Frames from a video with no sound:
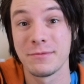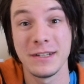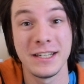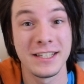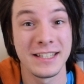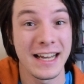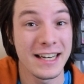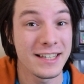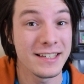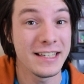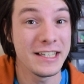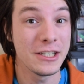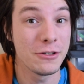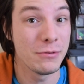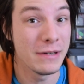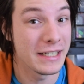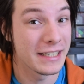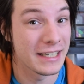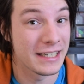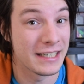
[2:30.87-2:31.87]
which is actually
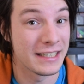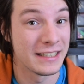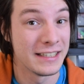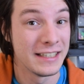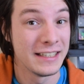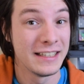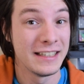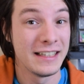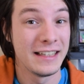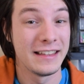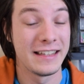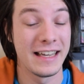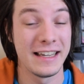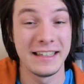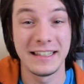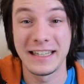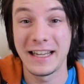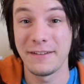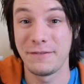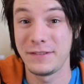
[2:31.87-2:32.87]
quicker
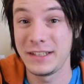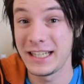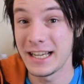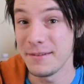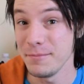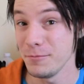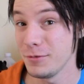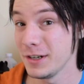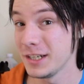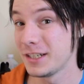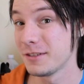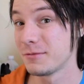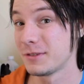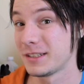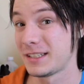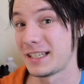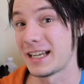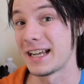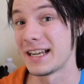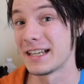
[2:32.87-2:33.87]
than an FDM printer
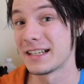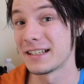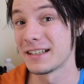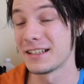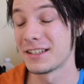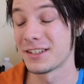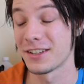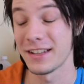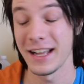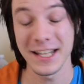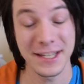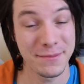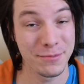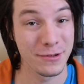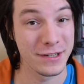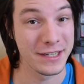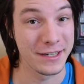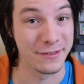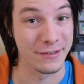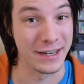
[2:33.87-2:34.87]
would take. So that's
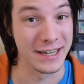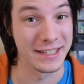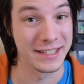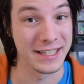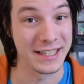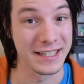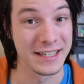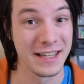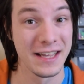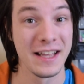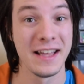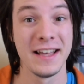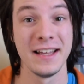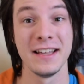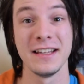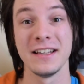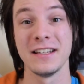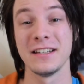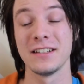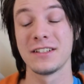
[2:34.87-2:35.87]
pretty crazy.
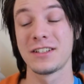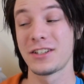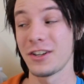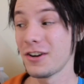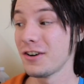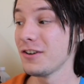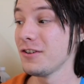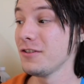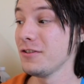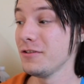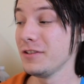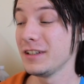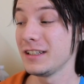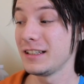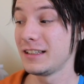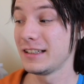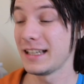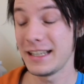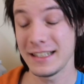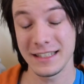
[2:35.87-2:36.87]
So
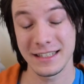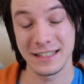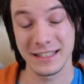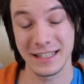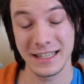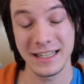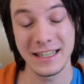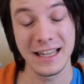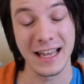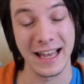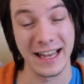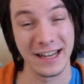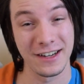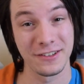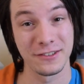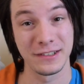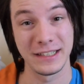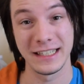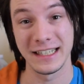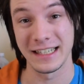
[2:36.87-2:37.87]
let's see
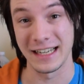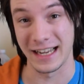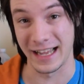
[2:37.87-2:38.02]
how it